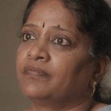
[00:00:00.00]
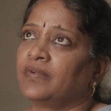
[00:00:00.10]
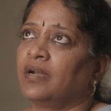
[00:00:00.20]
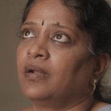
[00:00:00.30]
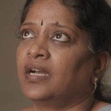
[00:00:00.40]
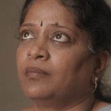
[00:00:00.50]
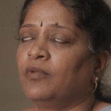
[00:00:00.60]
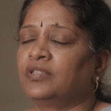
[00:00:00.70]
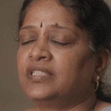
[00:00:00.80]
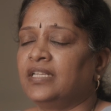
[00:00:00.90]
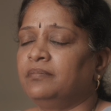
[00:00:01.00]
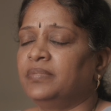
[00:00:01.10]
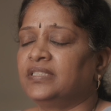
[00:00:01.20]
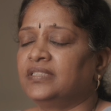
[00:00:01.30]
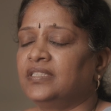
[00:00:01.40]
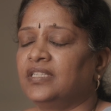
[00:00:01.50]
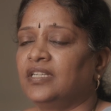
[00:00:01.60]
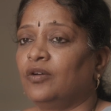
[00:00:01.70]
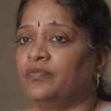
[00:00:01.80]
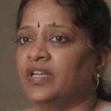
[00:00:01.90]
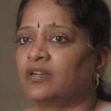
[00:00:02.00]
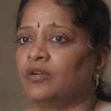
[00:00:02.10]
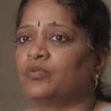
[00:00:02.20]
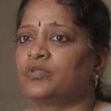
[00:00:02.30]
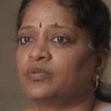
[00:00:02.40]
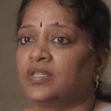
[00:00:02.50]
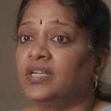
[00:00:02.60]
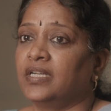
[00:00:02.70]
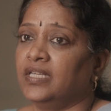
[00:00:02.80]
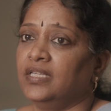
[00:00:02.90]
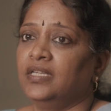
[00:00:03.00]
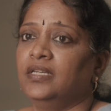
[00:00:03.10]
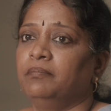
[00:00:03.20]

at about 10% and now we are close to 30%+